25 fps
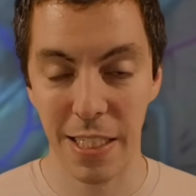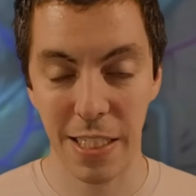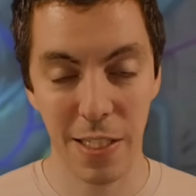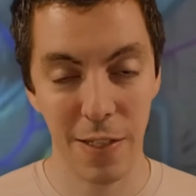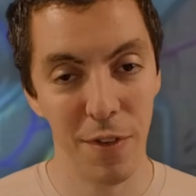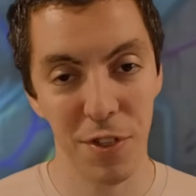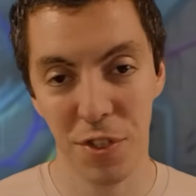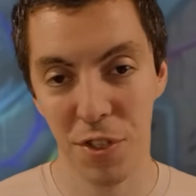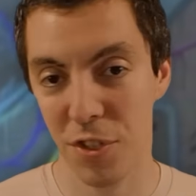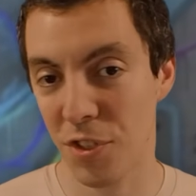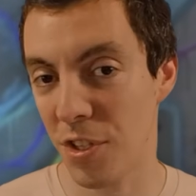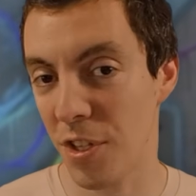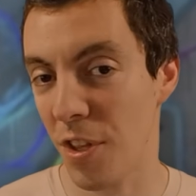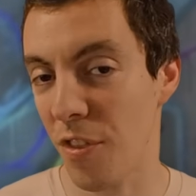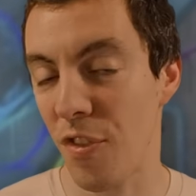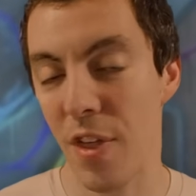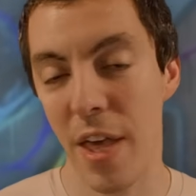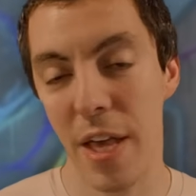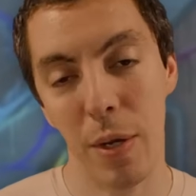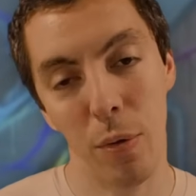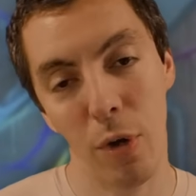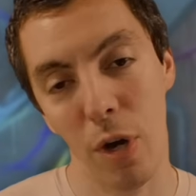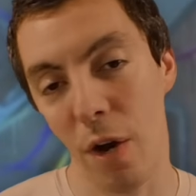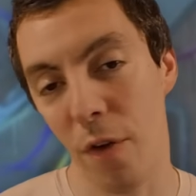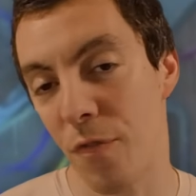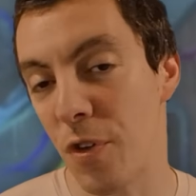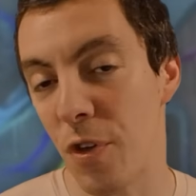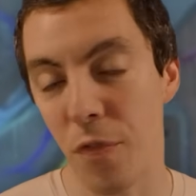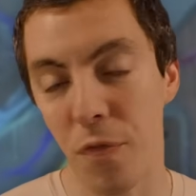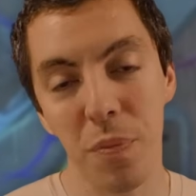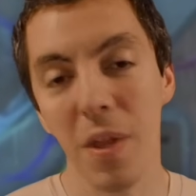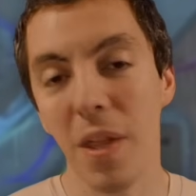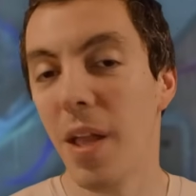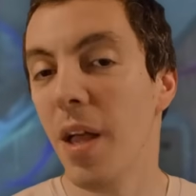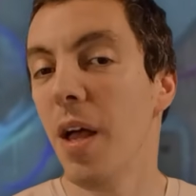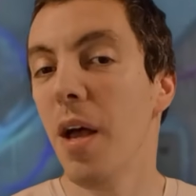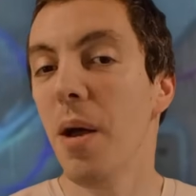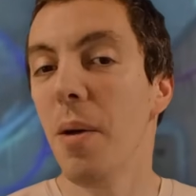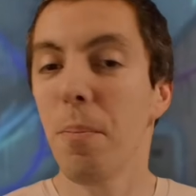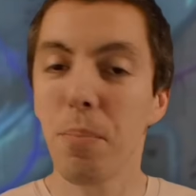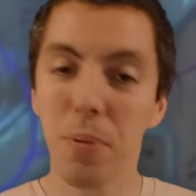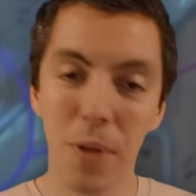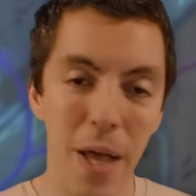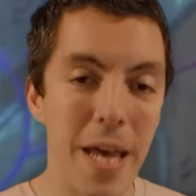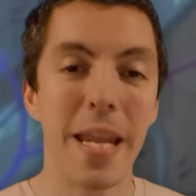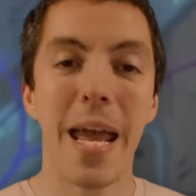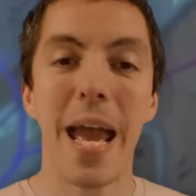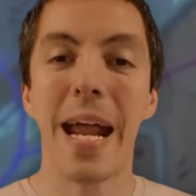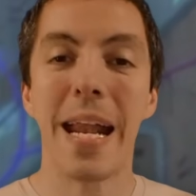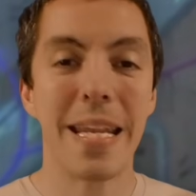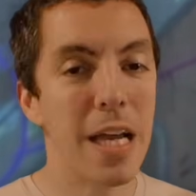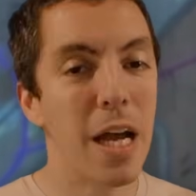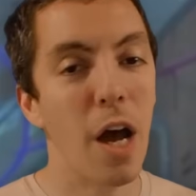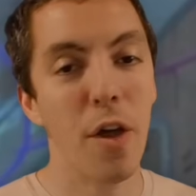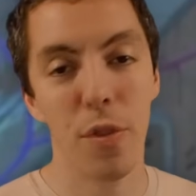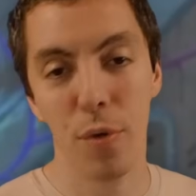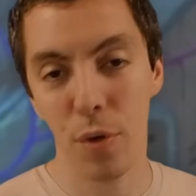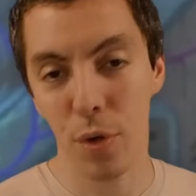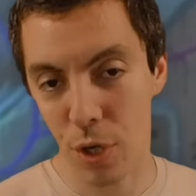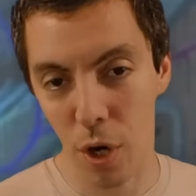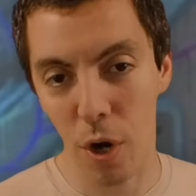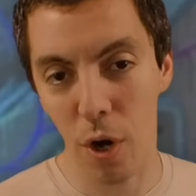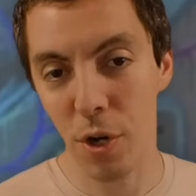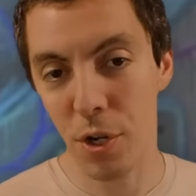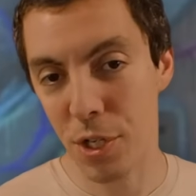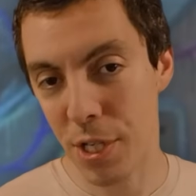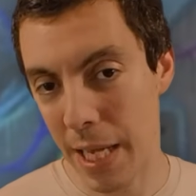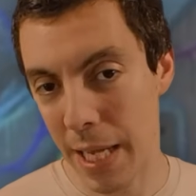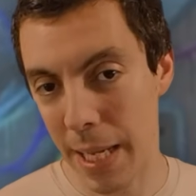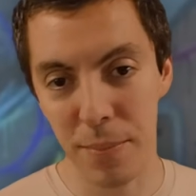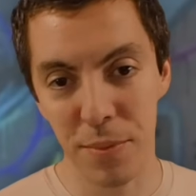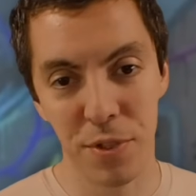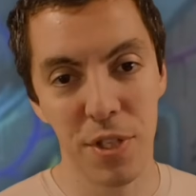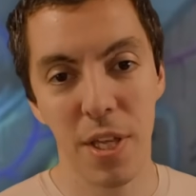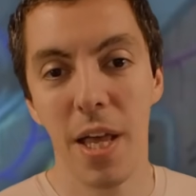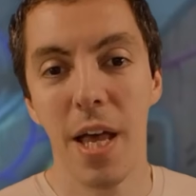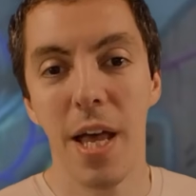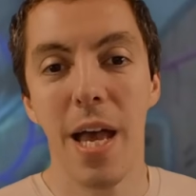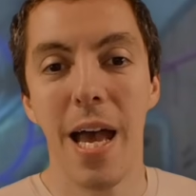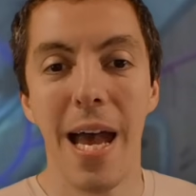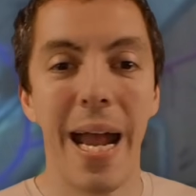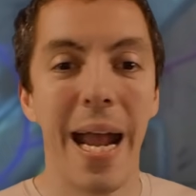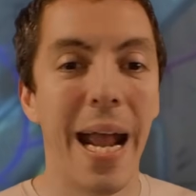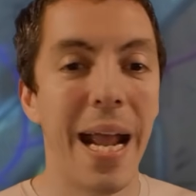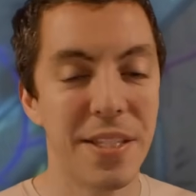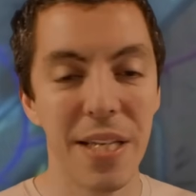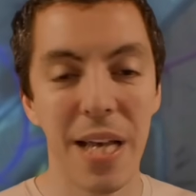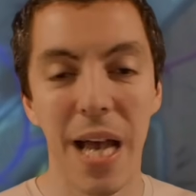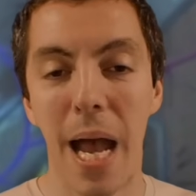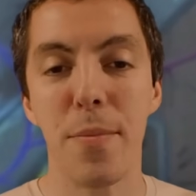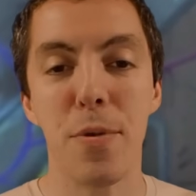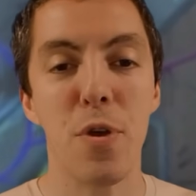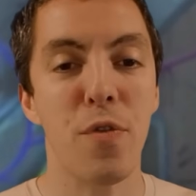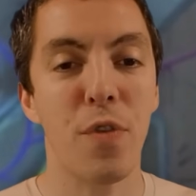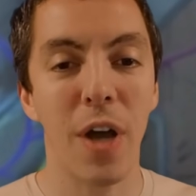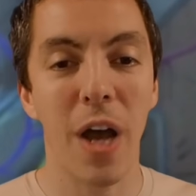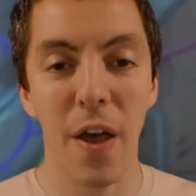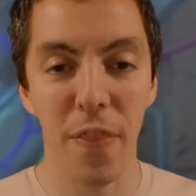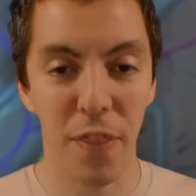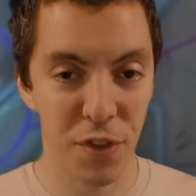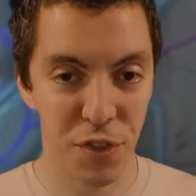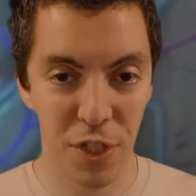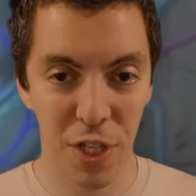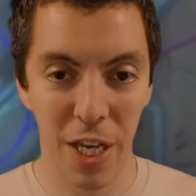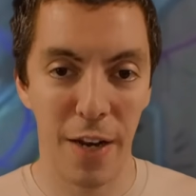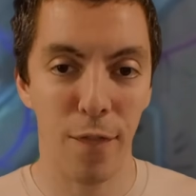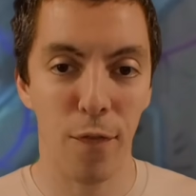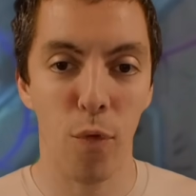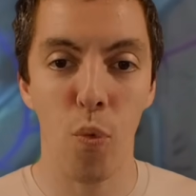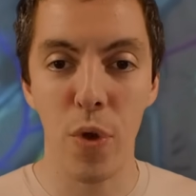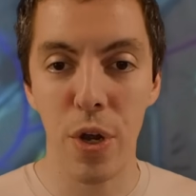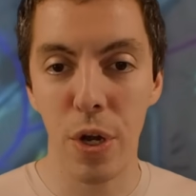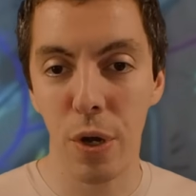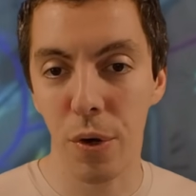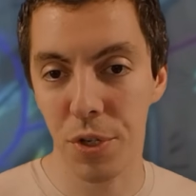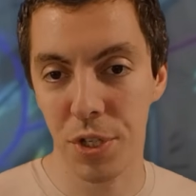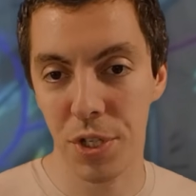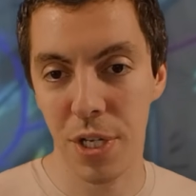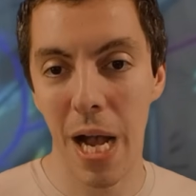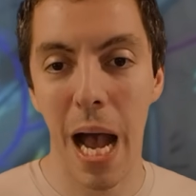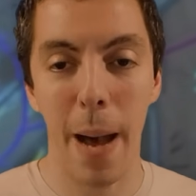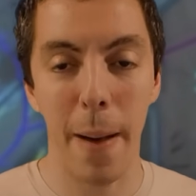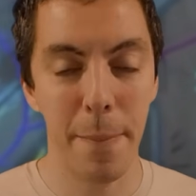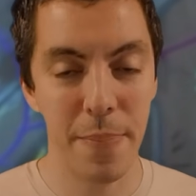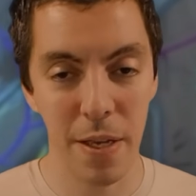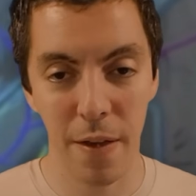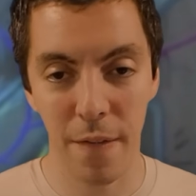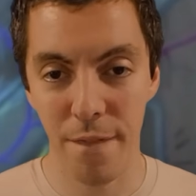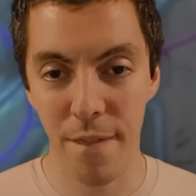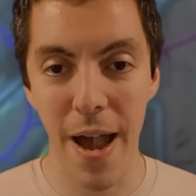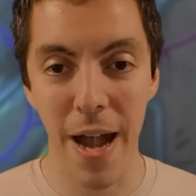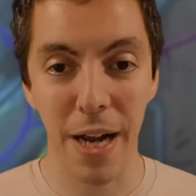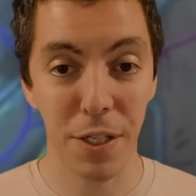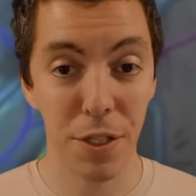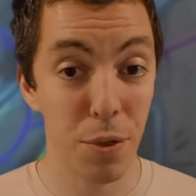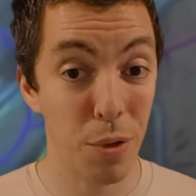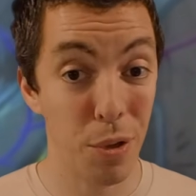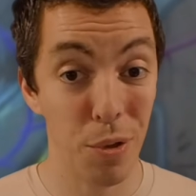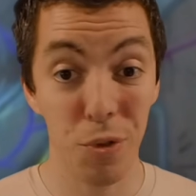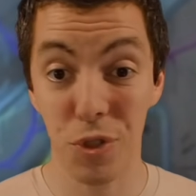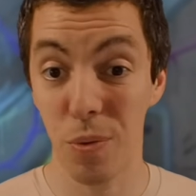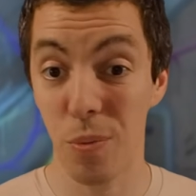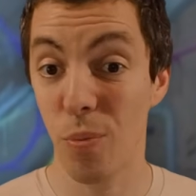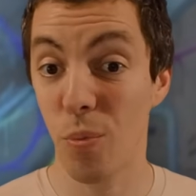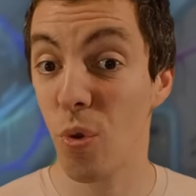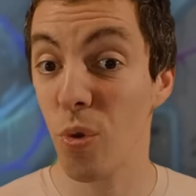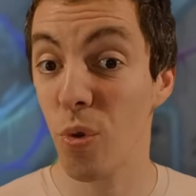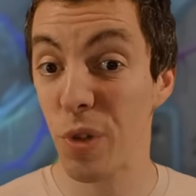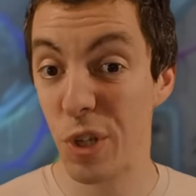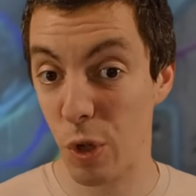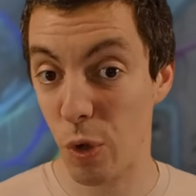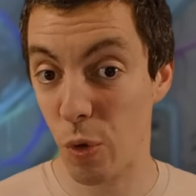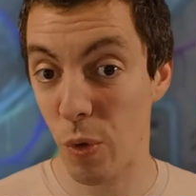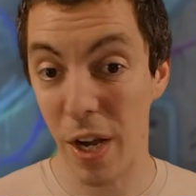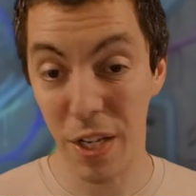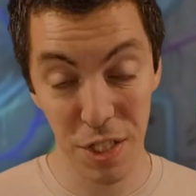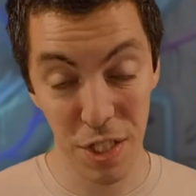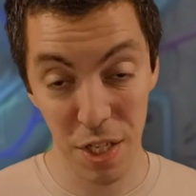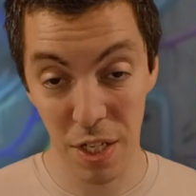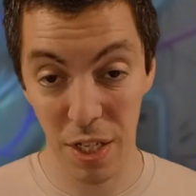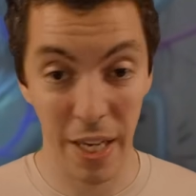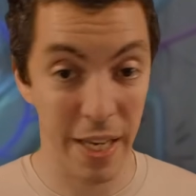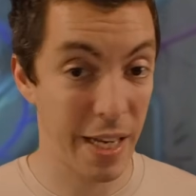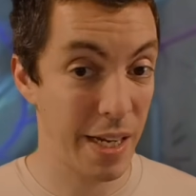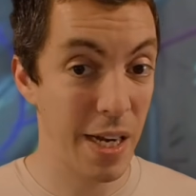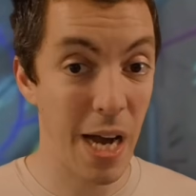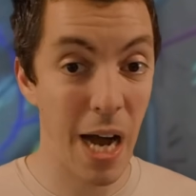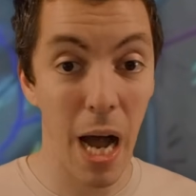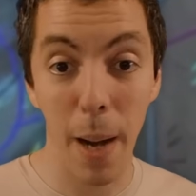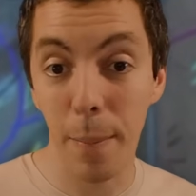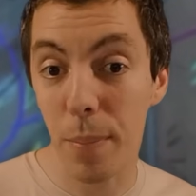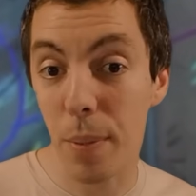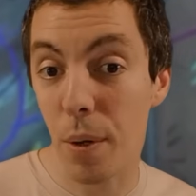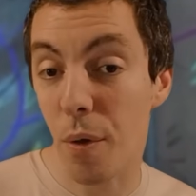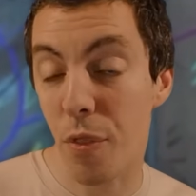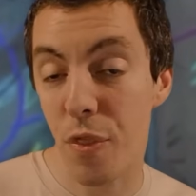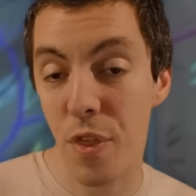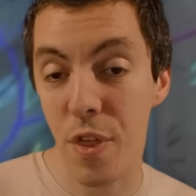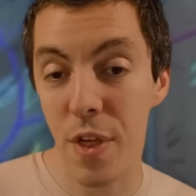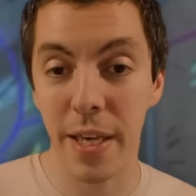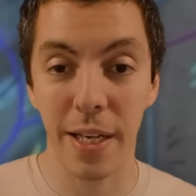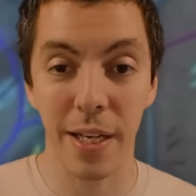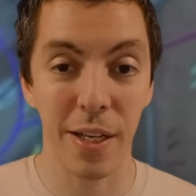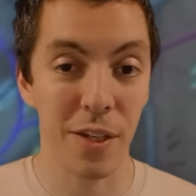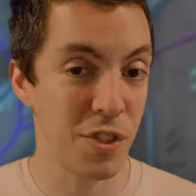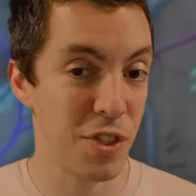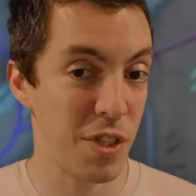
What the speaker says: And this is the thing where if you've played any other card games, anytime you've got this kind of weird copy effect, you can do some really crazy like combo things.